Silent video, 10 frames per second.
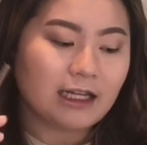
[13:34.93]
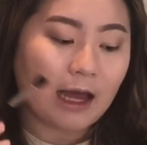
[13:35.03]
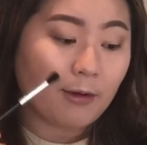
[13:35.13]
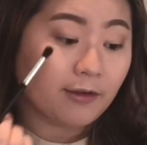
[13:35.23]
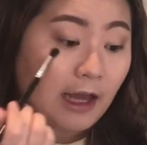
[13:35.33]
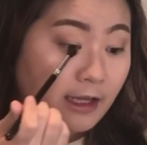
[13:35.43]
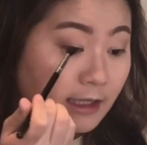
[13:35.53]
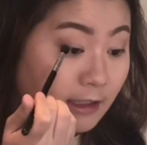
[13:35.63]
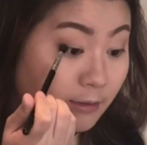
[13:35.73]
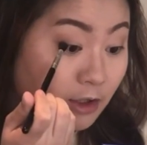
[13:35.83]
Tap out the
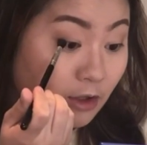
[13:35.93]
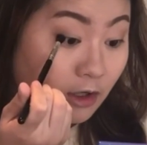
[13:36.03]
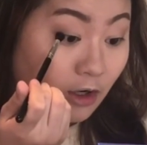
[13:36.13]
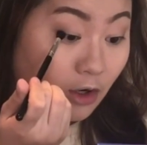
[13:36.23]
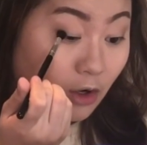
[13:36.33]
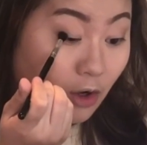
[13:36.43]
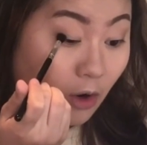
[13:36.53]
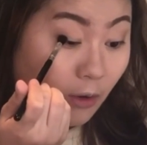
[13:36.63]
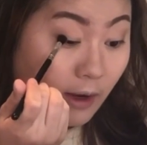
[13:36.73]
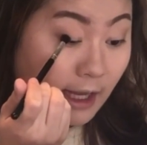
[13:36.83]
excess. I'm just gonna
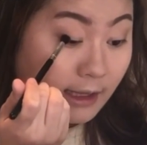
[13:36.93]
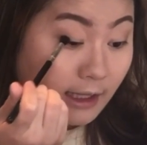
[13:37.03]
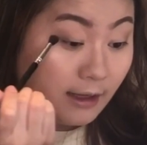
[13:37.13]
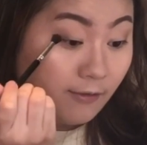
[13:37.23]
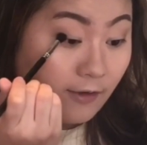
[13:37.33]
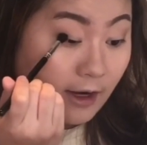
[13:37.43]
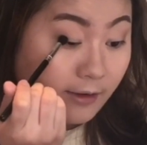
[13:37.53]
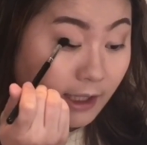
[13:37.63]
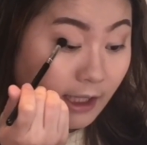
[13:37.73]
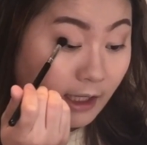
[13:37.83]
go at the
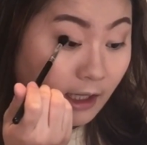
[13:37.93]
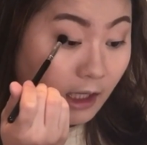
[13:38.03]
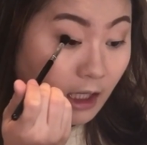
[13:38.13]
very